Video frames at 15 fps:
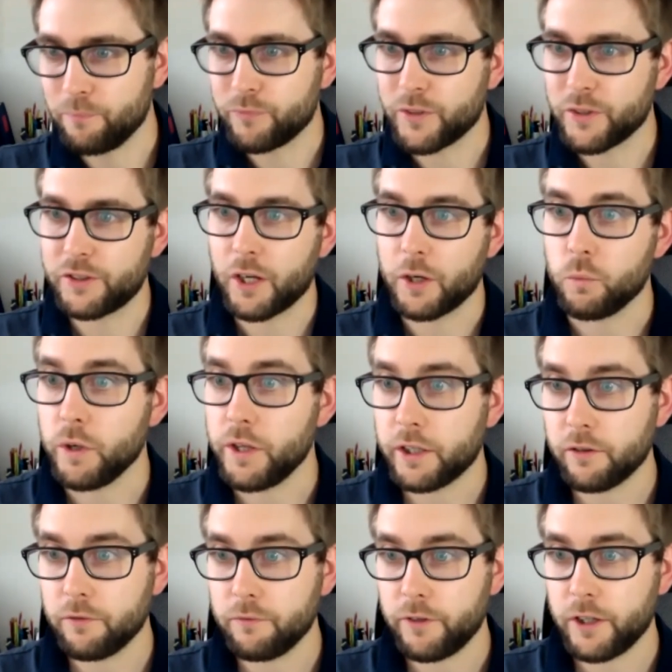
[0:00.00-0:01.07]
So with a
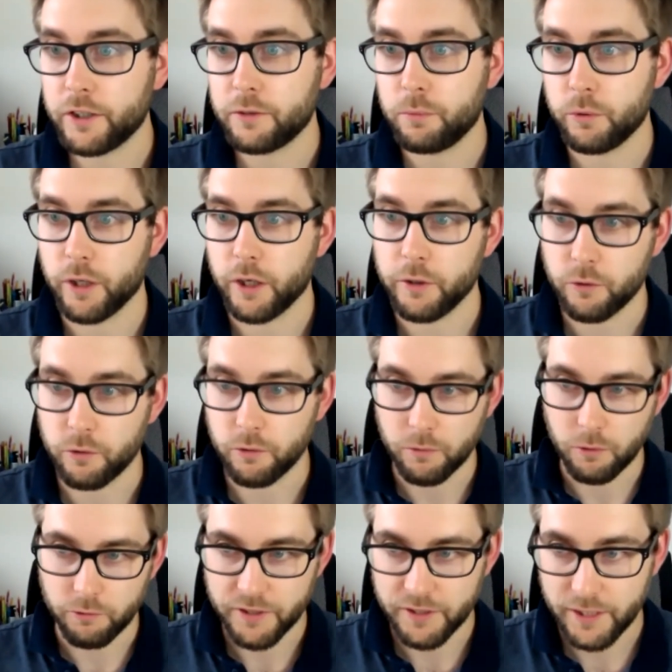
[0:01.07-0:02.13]
convertible note
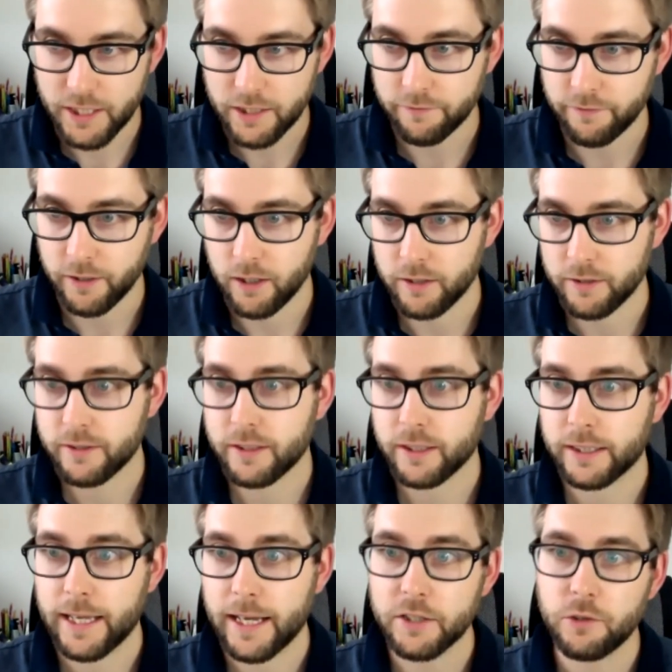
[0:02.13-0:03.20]
or a seed fast,
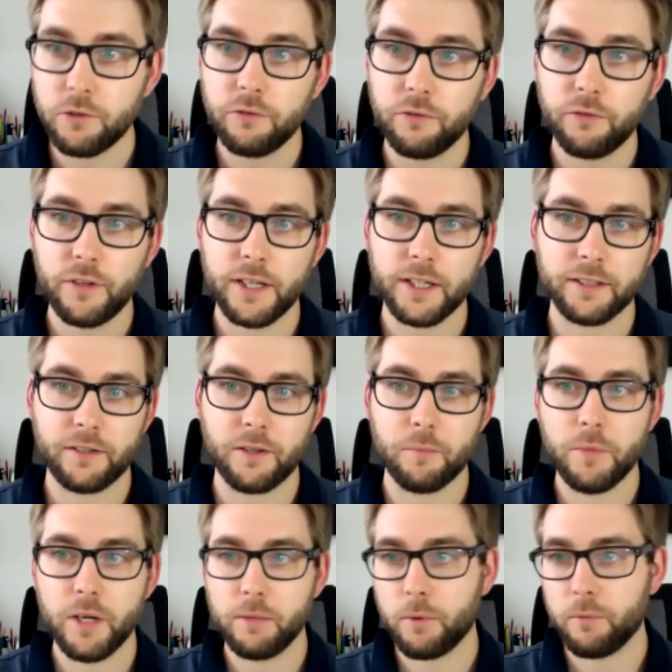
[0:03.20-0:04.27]
can you fix the
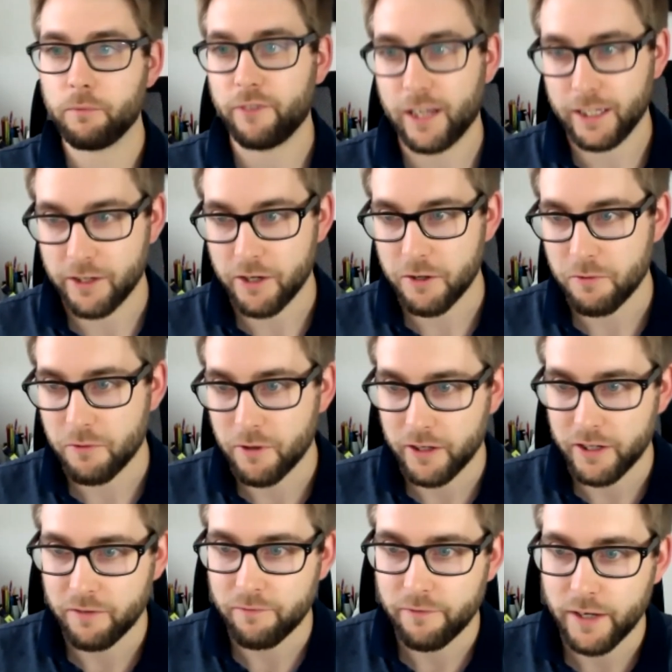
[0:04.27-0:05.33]
minimum value that an
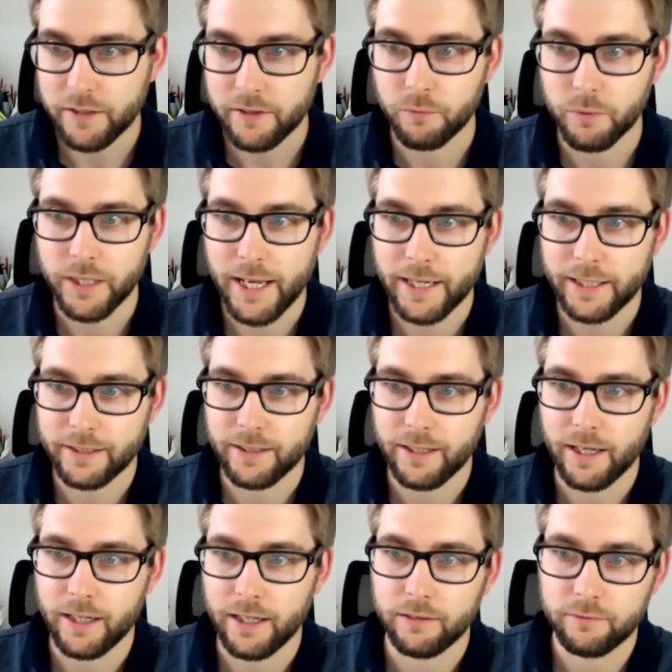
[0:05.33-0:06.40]
investor would exit
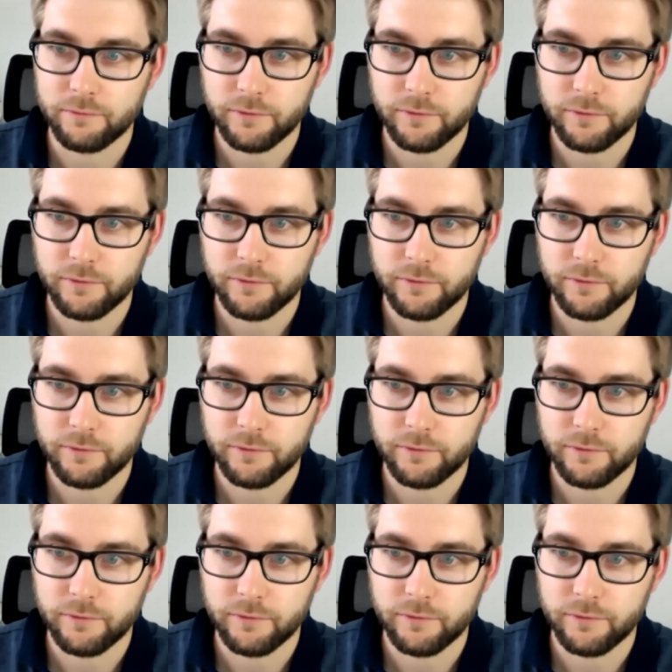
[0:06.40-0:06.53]
at,